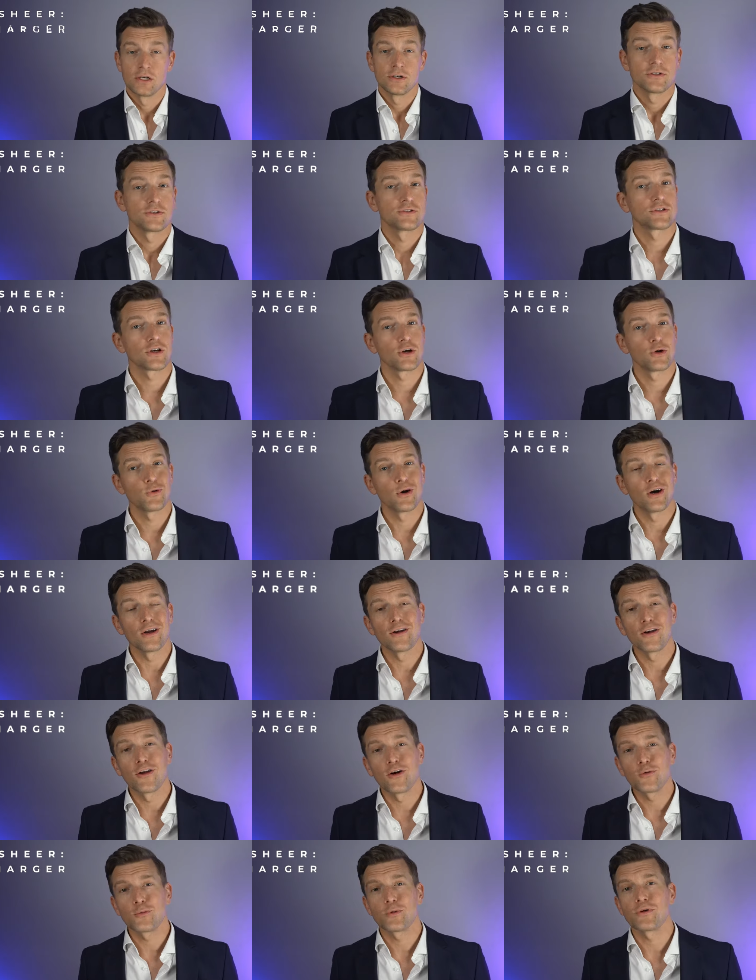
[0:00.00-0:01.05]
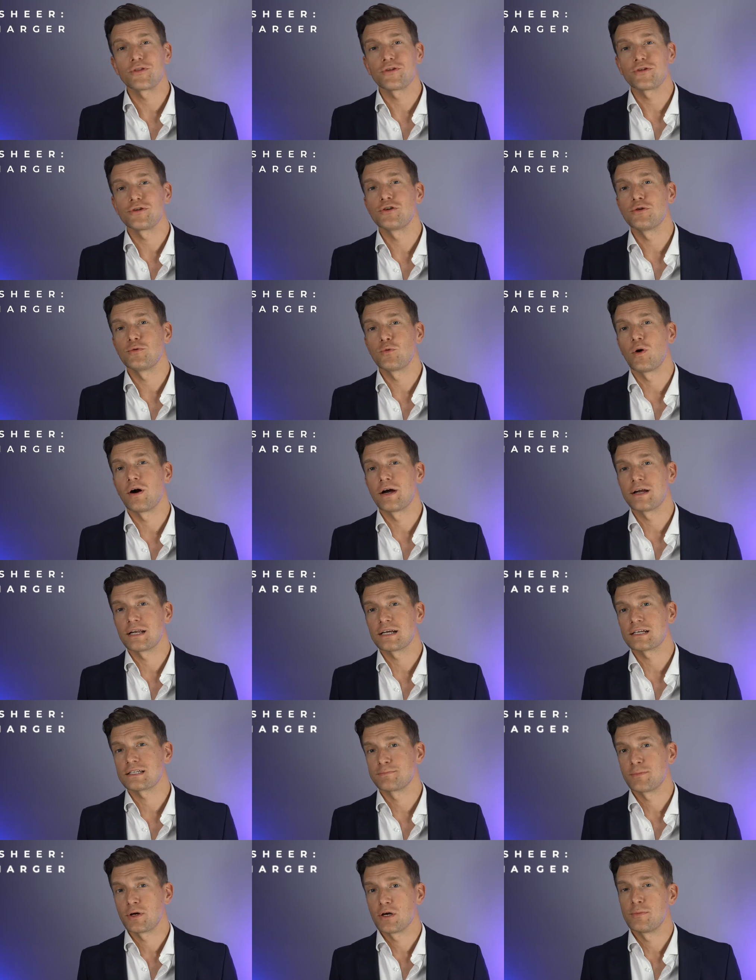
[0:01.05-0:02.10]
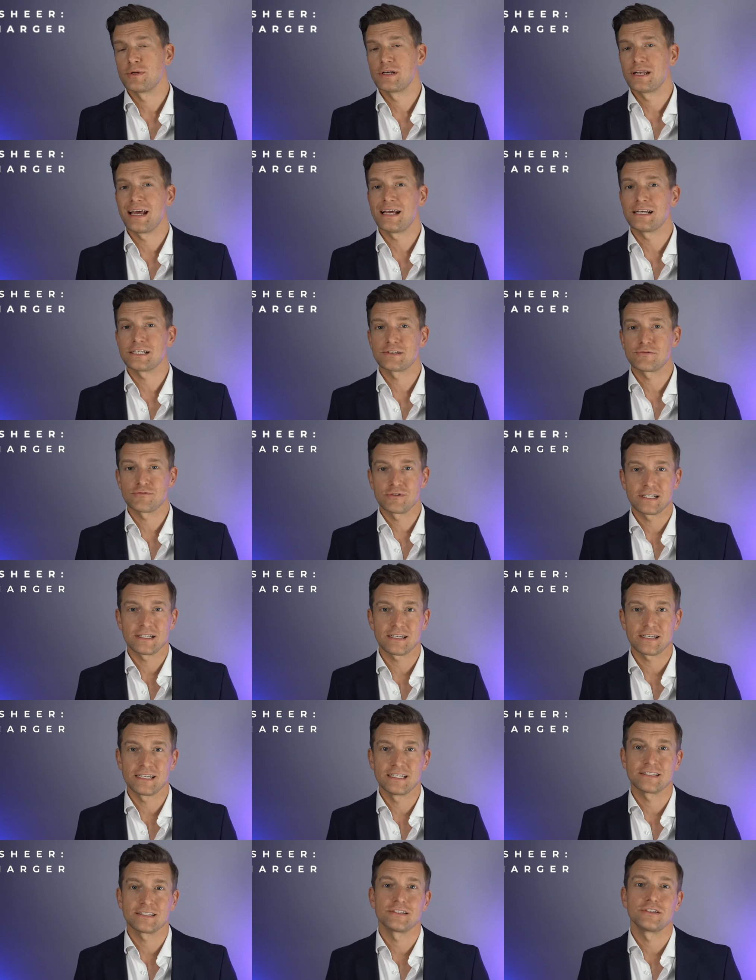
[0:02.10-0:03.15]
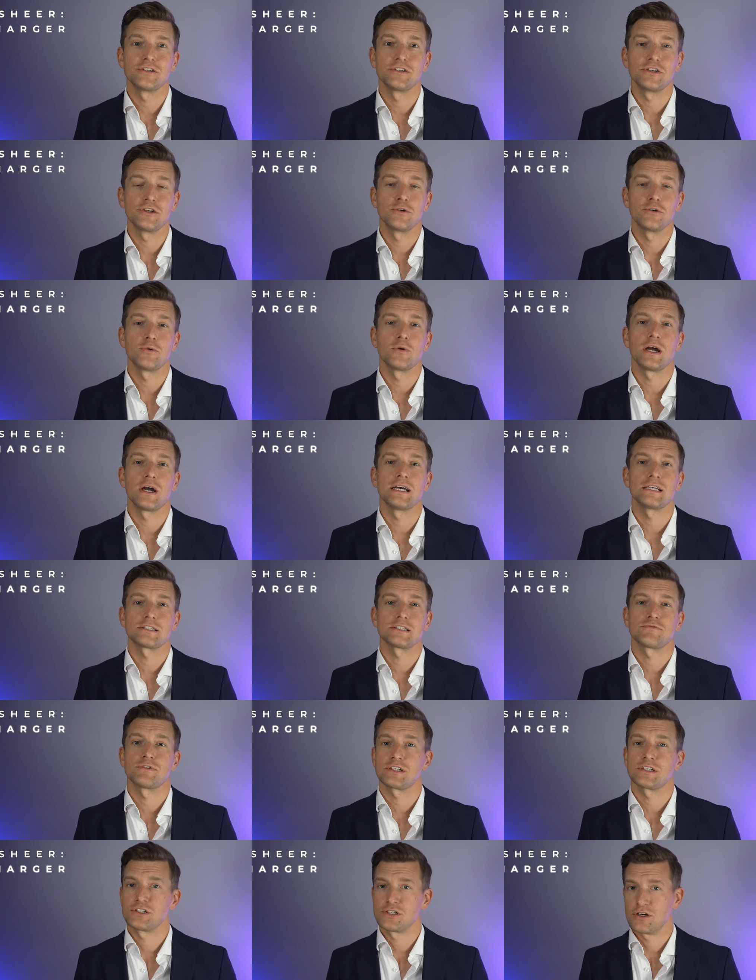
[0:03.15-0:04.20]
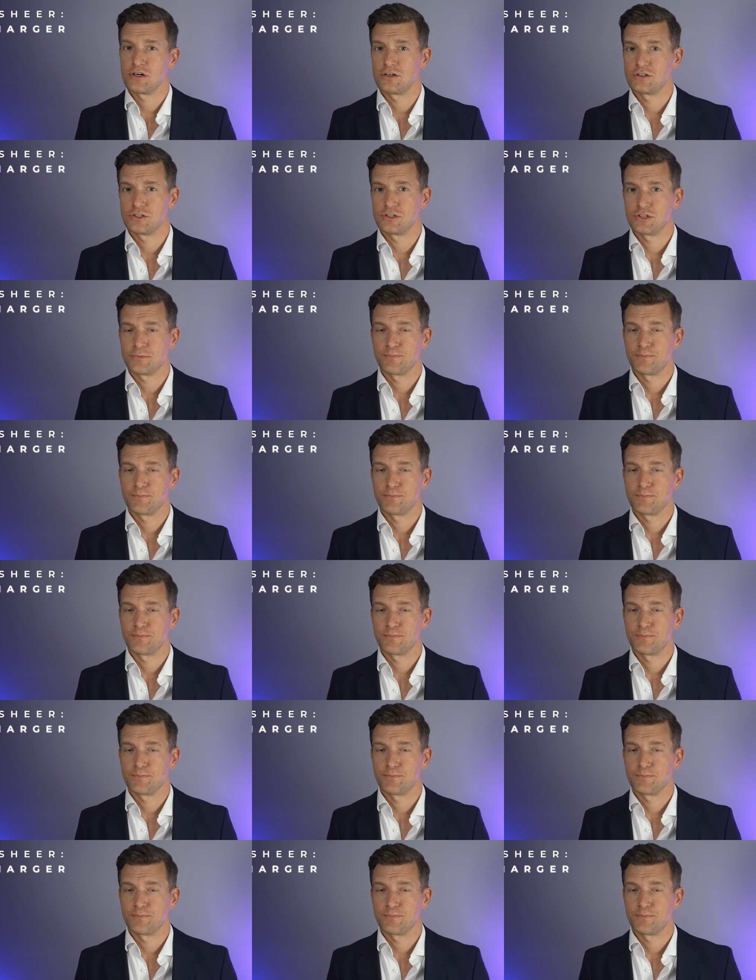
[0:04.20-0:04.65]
So along with the new Widex Moment sRIC is the new sRIC charger.